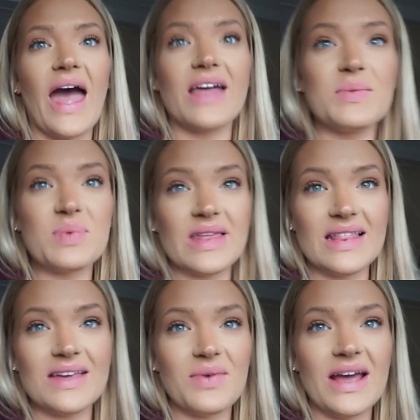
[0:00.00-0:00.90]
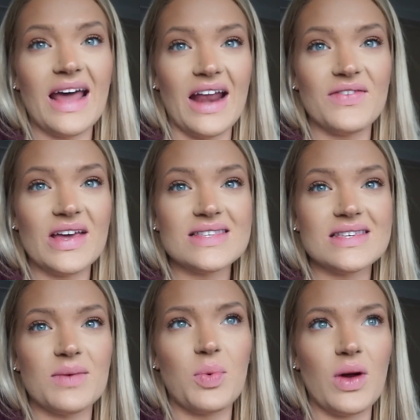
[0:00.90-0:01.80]
completely ran out of it
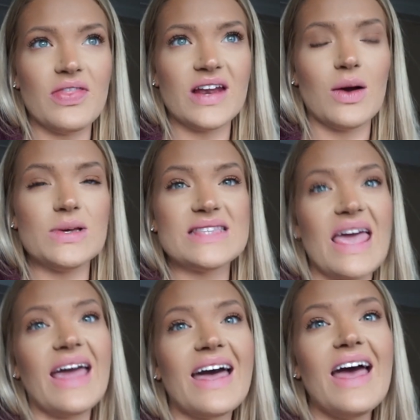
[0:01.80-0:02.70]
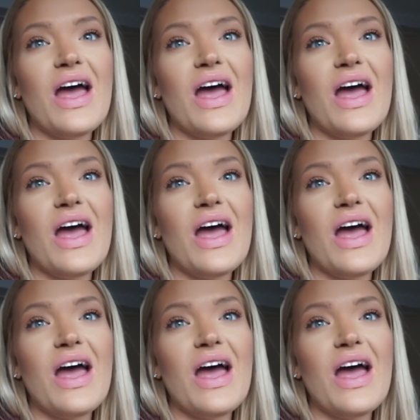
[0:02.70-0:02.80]
to the point that I was like,